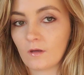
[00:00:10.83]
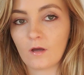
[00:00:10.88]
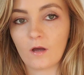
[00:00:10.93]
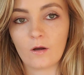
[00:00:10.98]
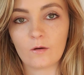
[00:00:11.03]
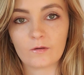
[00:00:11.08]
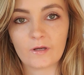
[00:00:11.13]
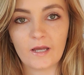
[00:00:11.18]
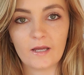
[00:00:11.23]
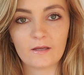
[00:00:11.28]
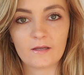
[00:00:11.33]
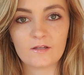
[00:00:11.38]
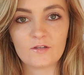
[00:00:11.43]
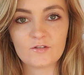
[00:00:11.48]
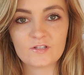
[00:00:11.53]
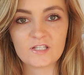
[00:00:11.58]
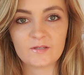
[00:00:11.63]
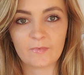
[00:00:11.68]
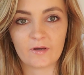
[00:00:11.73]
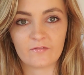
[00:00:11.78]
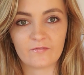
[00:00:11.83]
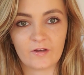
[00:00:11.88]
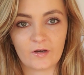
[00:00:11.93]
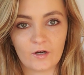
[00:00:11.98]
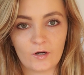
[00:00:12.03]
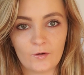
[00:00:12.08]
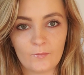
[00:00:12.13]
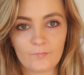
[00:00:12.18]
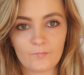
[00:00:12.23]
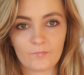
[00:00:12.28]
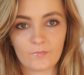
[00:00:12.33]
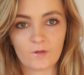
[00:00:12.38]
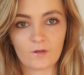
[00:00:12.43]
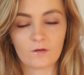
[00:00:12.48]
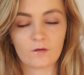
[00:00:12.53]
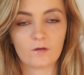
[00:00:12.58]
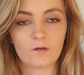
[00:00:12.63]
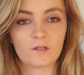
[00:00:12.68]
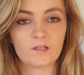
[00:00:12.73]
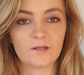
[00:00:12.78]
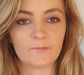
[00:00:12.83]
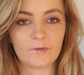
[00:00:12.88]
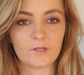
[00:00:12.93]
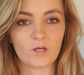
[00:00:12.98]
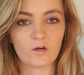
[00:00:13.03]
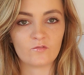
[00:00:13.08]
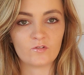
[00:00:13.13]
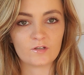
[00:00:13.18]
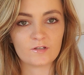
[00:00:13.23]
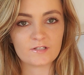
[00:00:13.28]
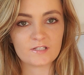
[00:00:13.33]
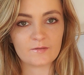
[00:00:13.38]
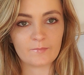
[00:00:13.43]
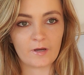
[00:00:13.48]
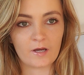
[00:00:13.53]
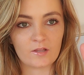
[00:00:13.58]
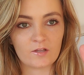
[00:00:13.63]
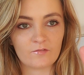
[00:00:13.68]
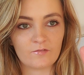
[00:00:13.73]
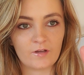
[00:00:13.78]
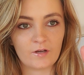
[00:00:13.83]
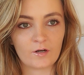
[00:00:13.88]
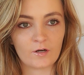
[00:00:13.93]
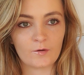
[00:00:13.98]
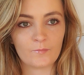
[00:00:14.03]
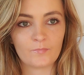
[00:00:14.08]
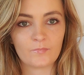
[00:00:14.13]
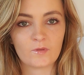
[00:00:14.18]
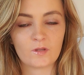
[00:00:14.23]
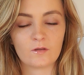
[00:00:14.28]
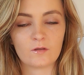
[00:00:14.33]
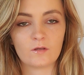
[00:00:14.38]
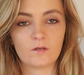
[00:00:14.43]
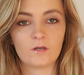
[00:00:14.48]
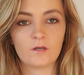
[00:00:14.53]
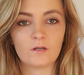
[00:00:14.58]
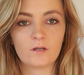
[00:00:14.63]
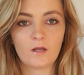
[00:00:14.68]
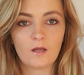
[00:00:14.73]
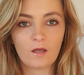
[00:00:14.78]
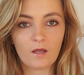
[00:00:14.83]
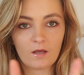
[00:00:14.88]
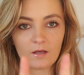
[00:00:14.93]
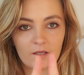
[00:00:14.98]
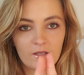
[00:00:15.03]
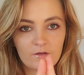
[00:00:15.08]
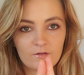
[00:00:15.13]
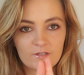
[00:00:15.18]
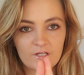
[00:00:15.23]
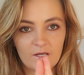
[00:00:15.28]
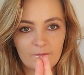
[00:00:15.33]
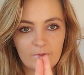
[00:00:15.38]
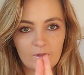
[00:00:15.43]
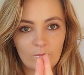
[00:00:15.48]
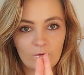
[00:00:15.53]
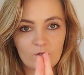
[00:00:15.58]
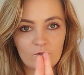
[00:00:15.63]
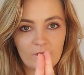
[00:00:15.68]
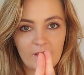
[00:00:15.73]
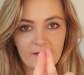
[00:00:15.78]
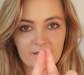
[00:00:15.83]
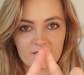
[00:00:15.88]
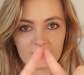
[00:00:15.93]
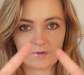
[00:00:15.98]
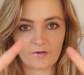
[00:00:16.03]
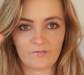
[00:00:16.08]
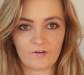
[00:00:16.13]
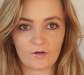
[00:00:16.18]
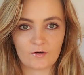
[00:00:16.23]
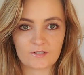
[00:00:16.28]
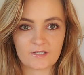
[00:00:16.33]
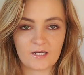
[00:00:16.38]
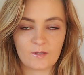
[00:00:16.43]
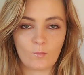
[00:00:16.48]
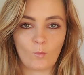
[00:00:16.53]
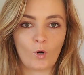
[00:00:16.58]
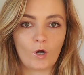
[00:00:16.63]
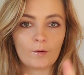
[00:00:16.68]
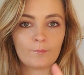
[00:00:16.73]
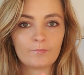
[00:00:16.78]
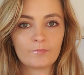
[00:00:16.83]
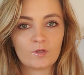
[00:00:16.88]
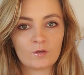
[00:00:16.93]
Okay, can you see my finger? Good, let me know if you can see my other finger. Good, can you tell me when you can't see my fingers anymore?